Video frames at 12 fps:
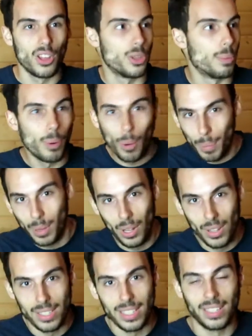the
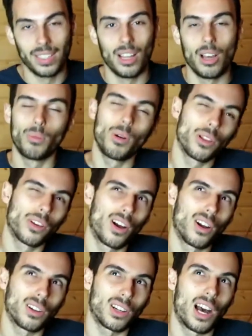populars, and well, there
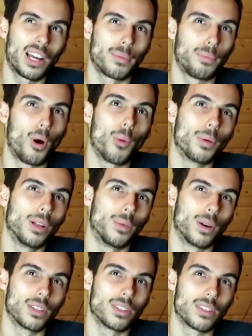are kind of popular
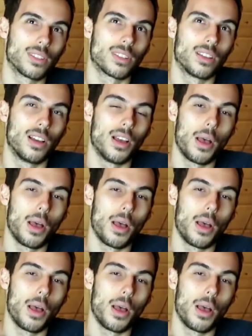ones,